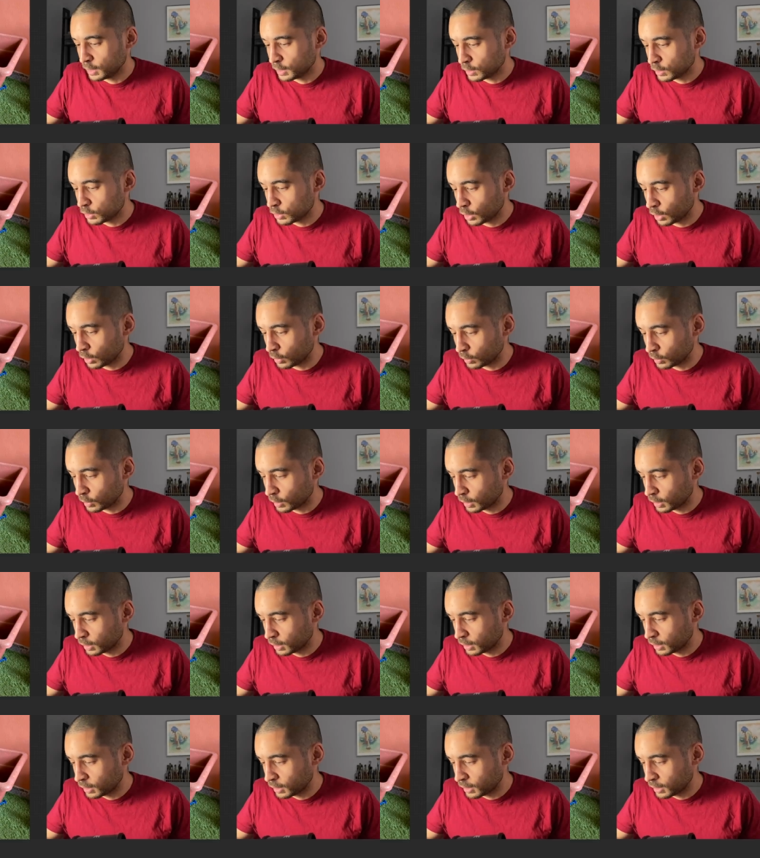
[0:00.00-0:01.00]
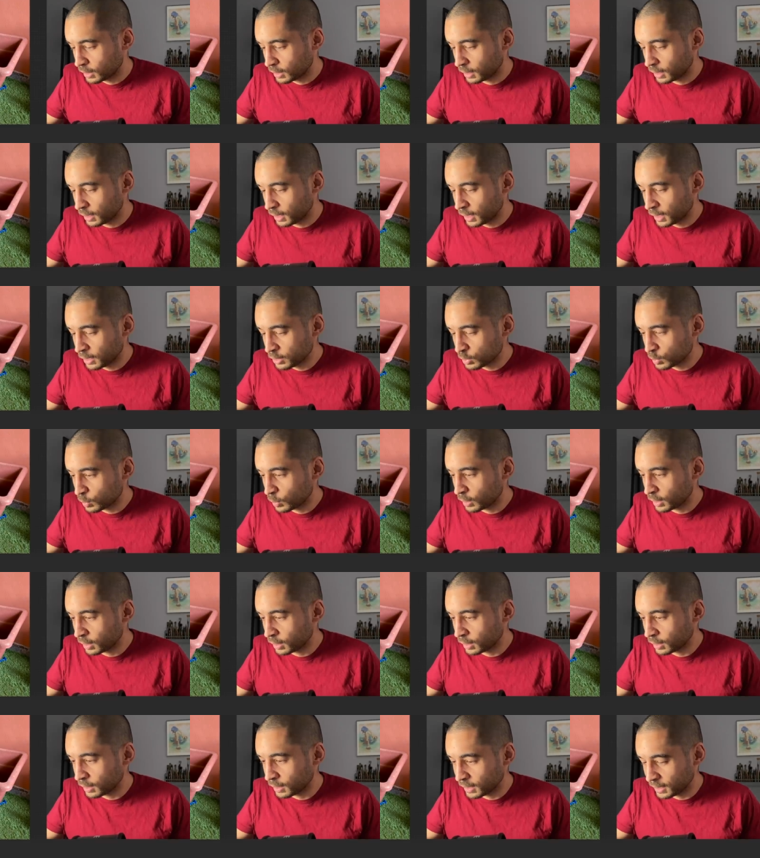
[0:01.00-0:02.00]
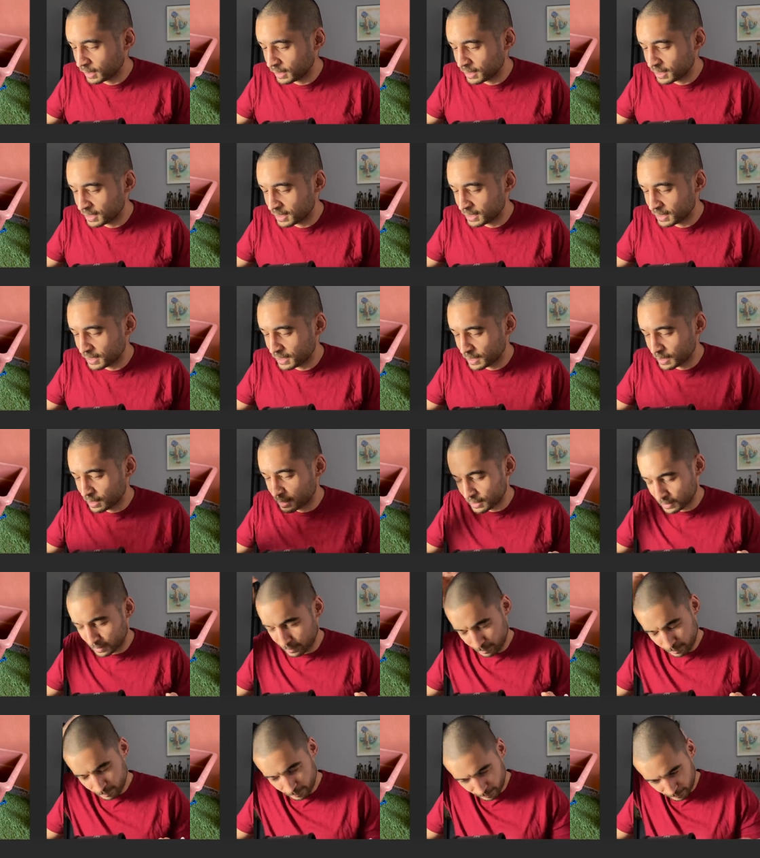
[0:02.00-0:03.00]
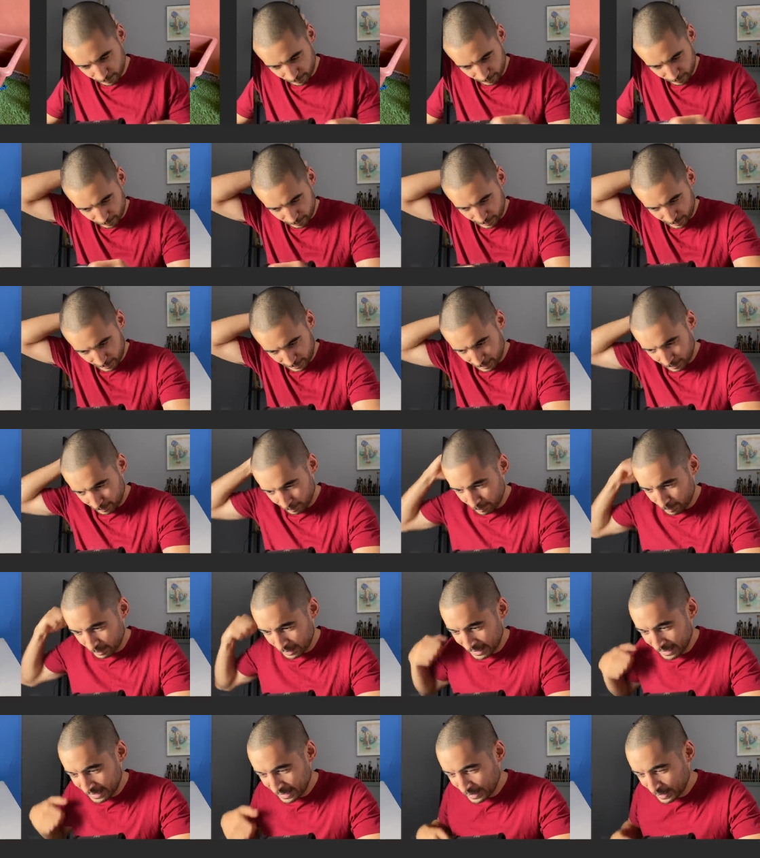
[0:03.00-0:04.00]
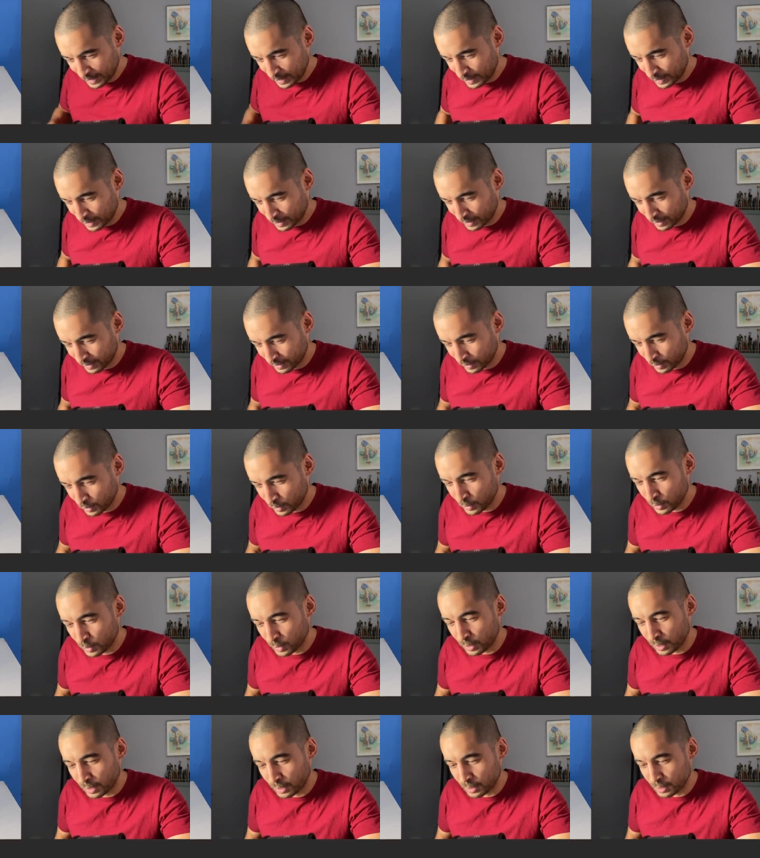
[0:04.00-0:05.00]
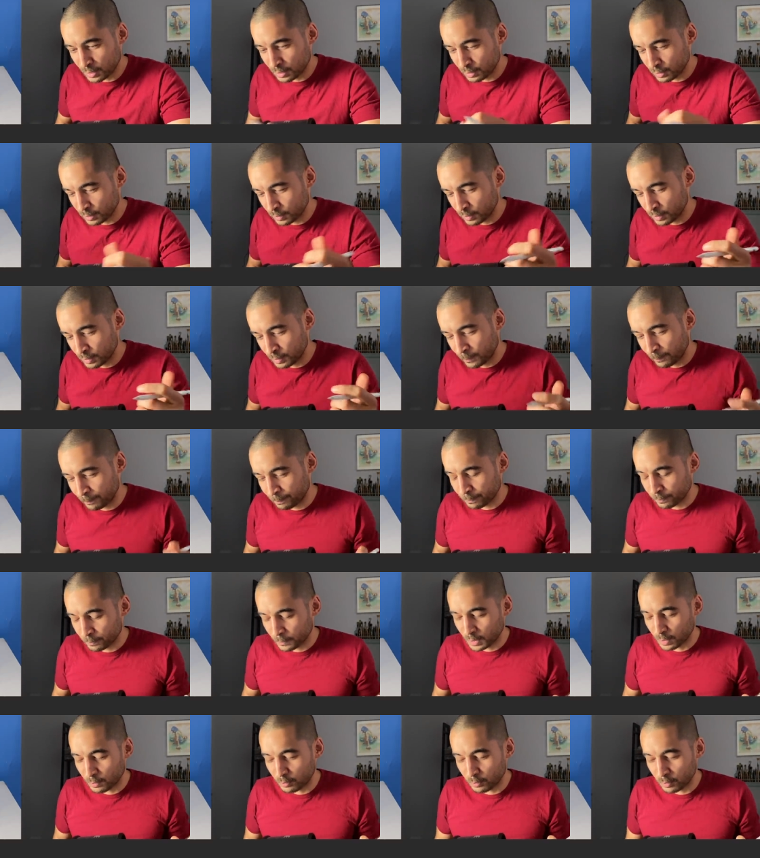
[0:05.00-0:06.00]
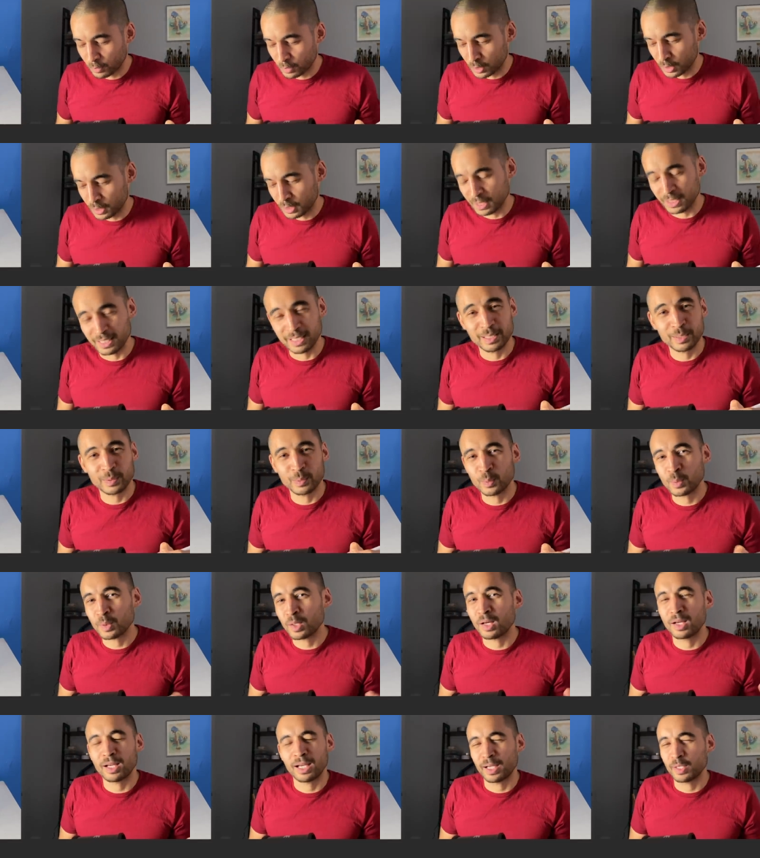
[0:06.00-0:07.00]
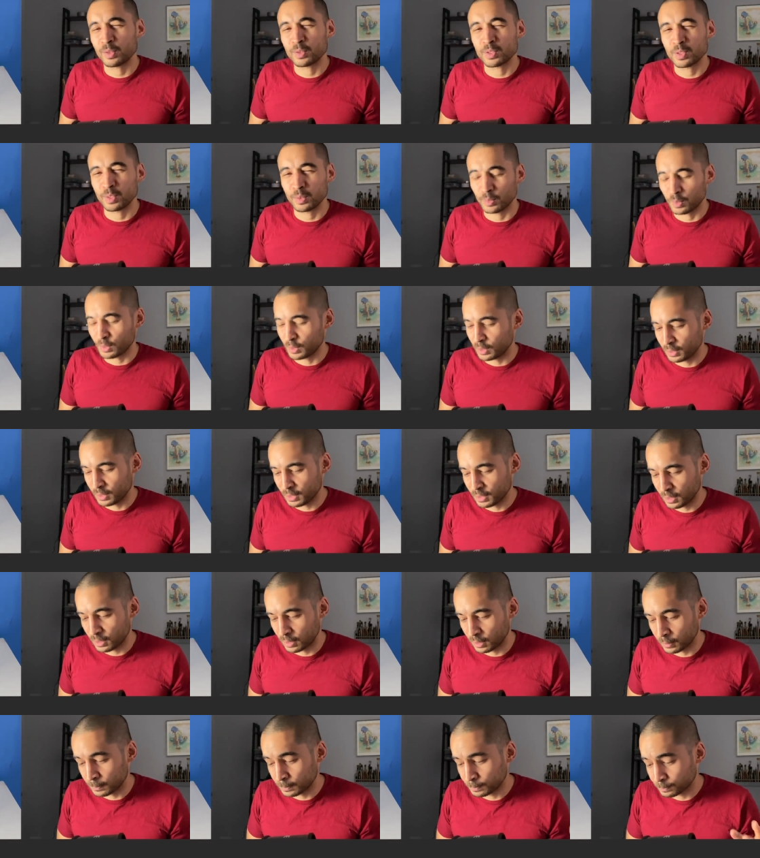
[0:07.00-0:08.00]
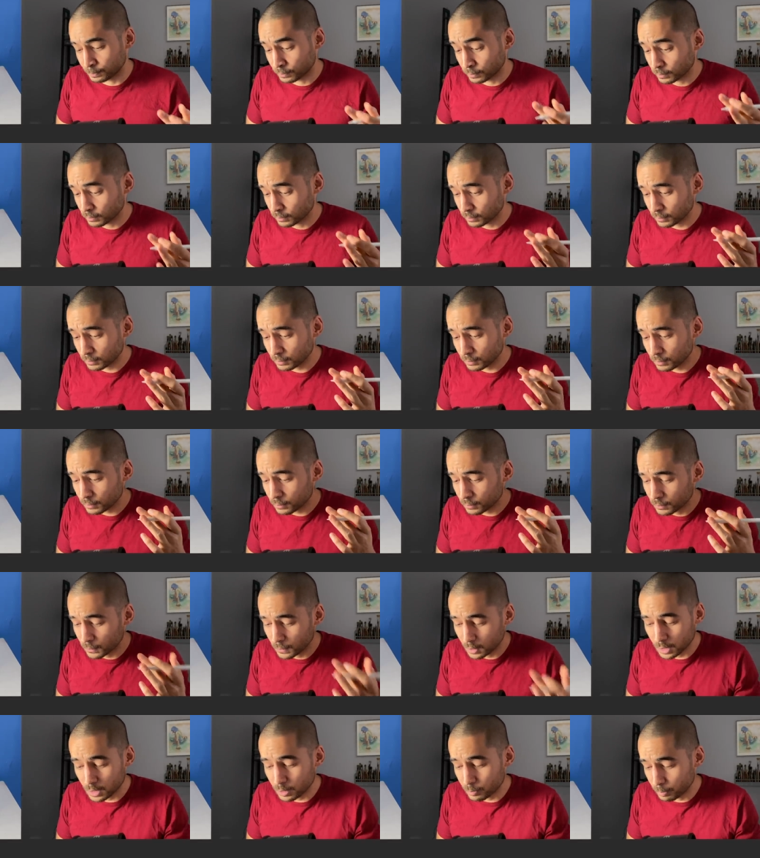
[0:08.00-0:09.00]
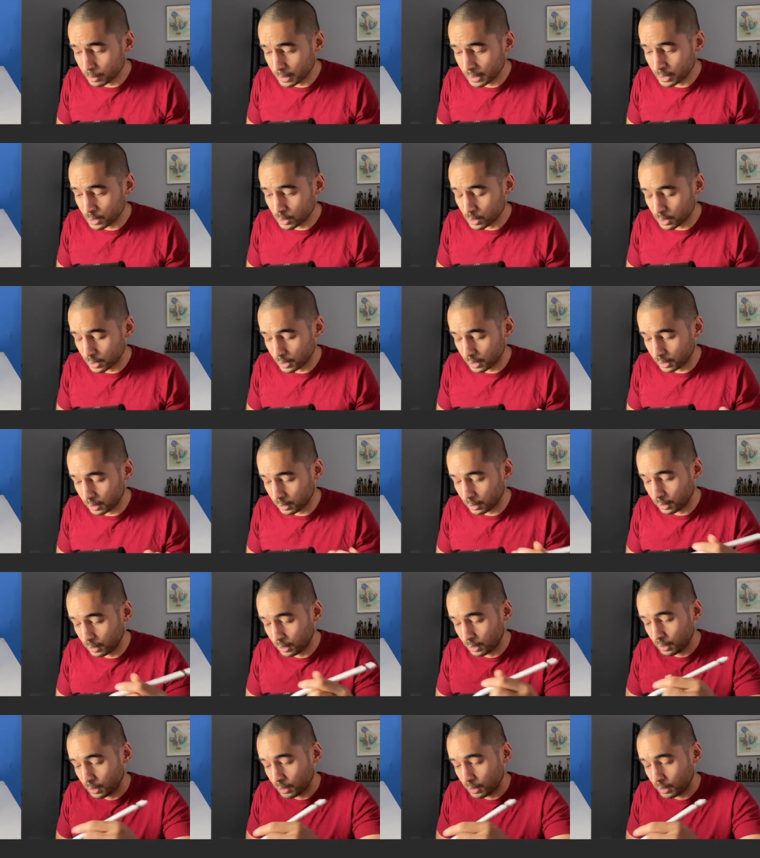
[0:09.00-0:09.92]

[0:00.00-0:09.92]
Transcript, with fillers: so the last one is this bleach. You guys are just seeing all our household goods here. This bleach thing.